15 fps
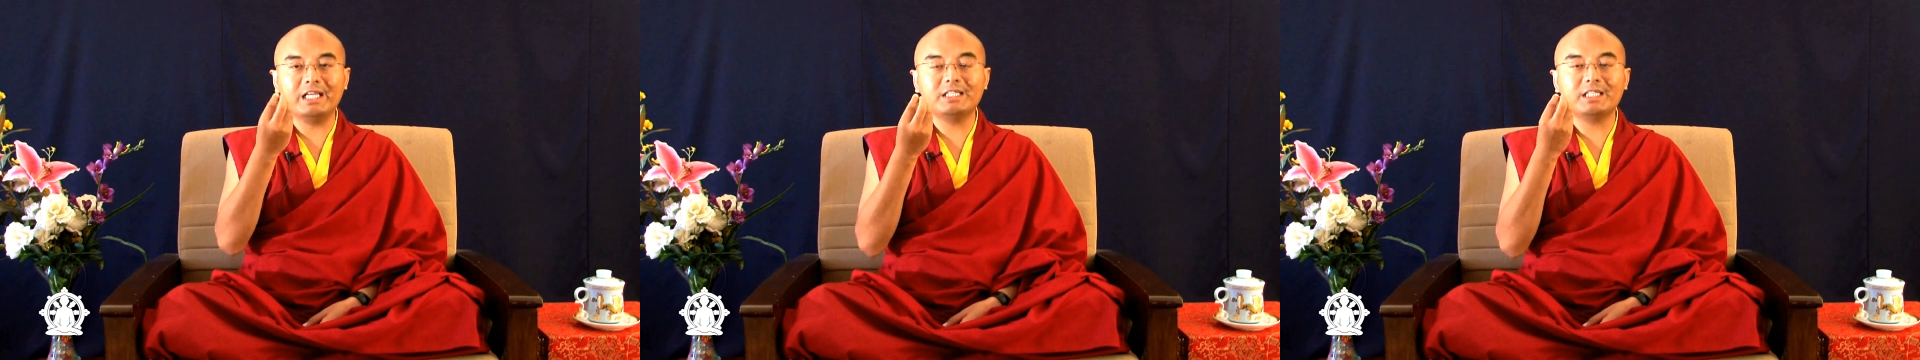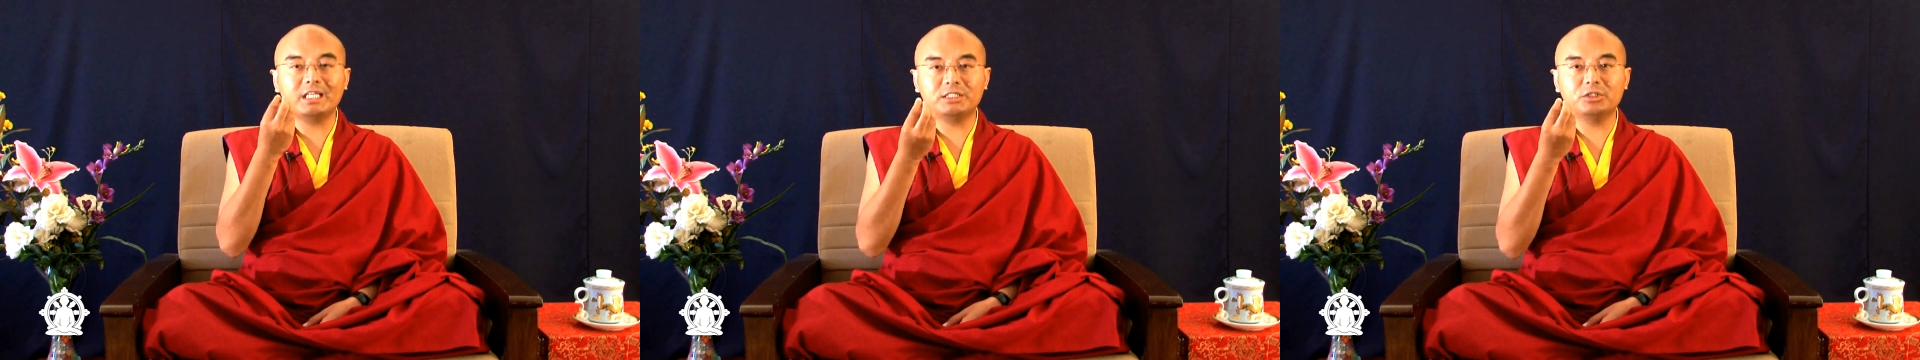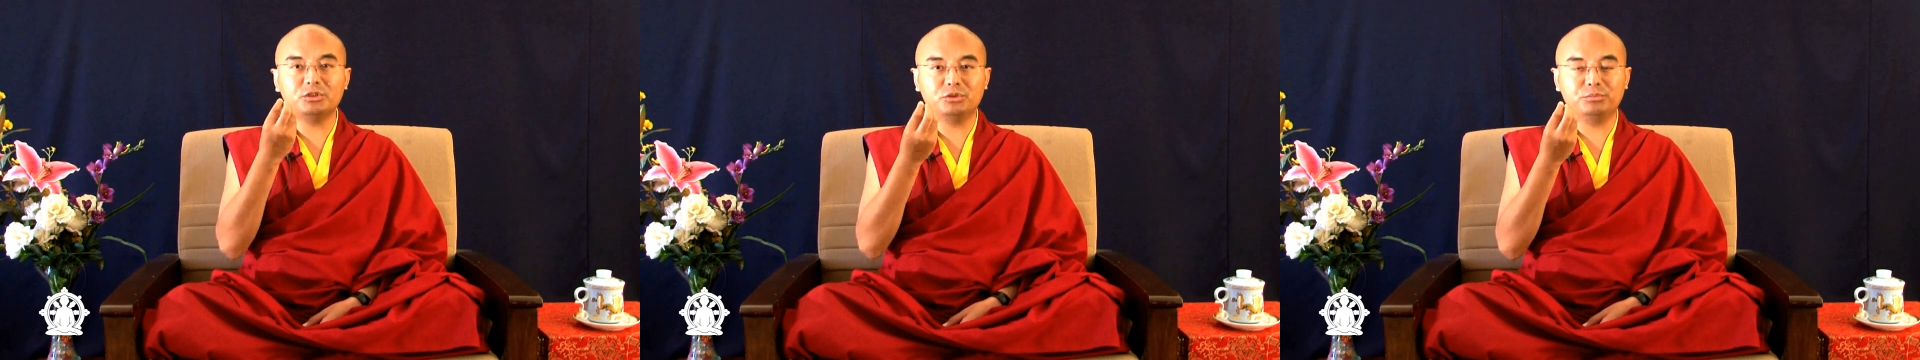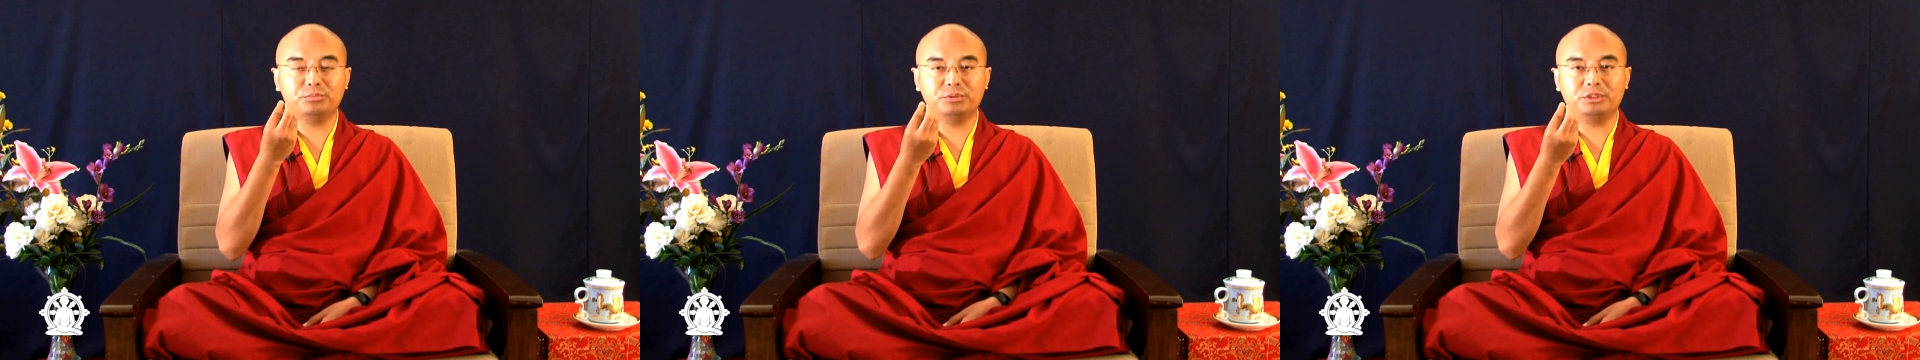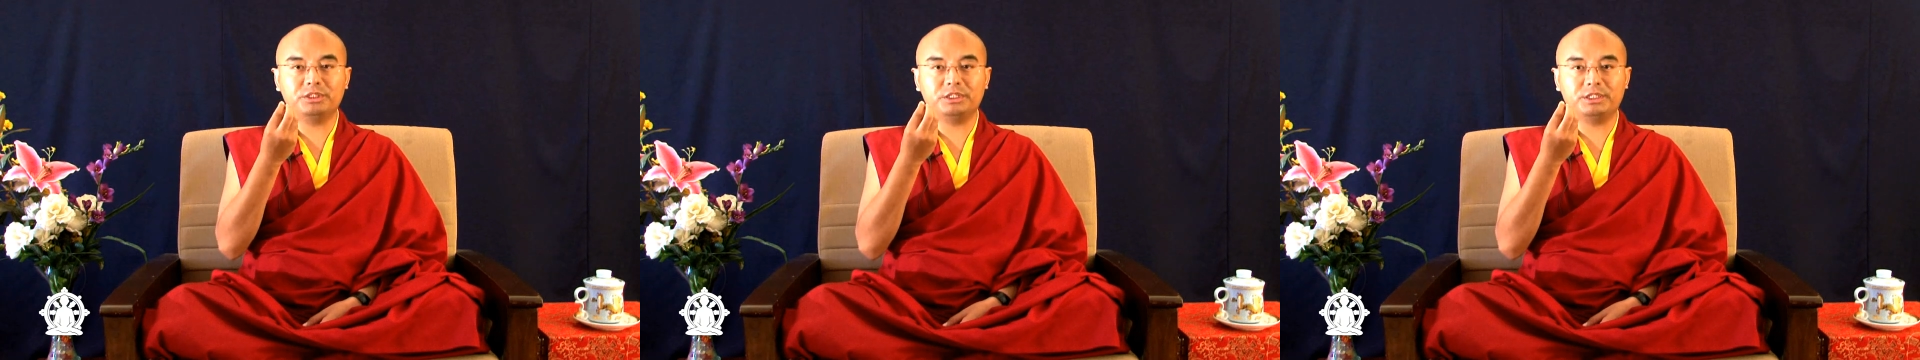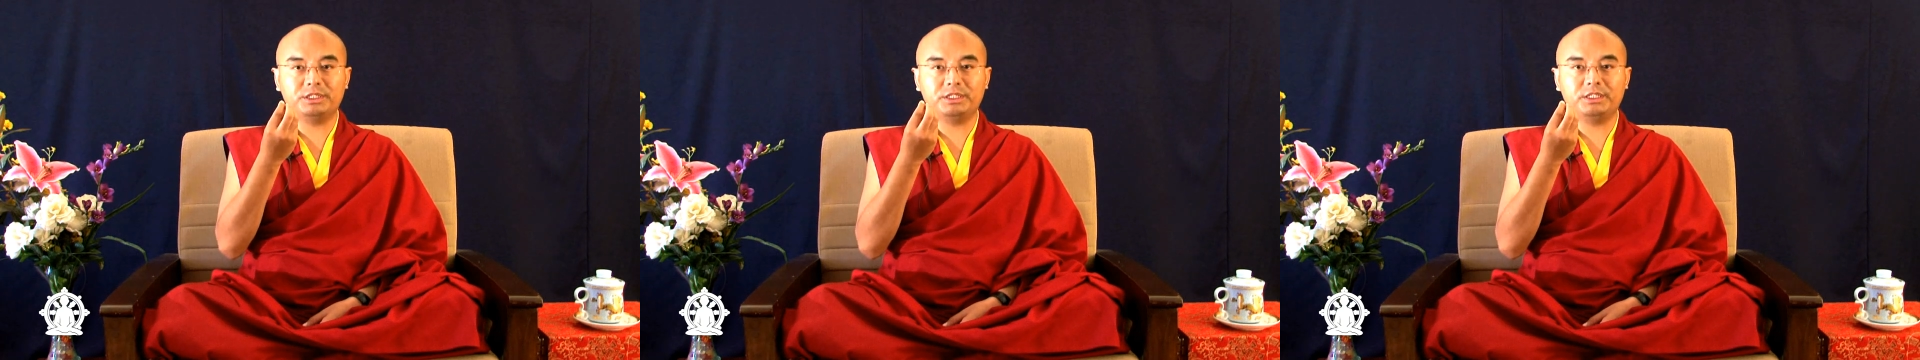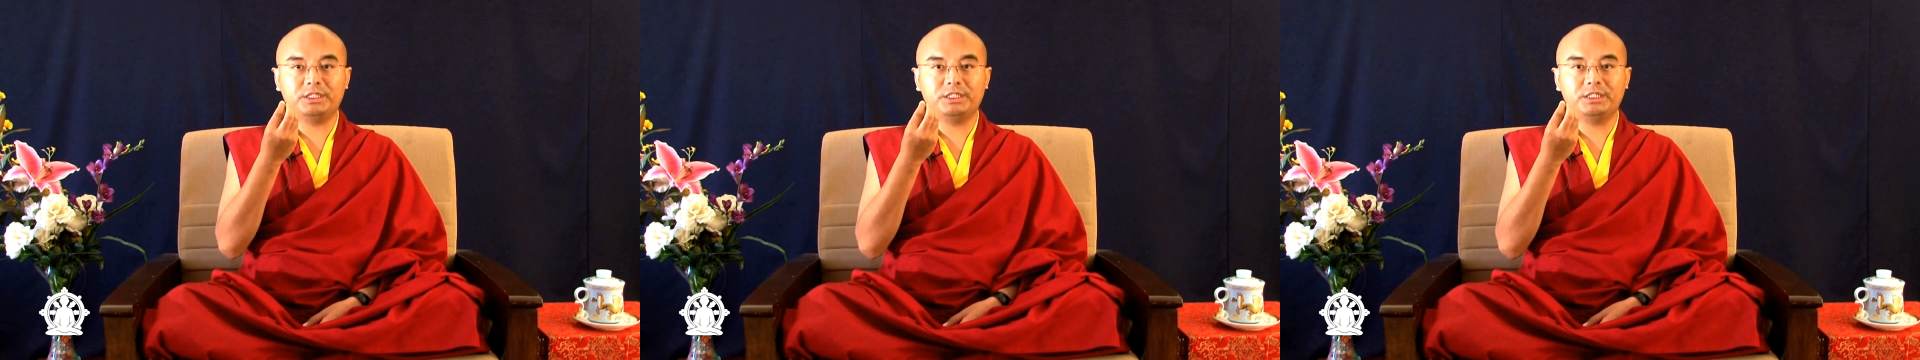Tai Situ Rinpoche,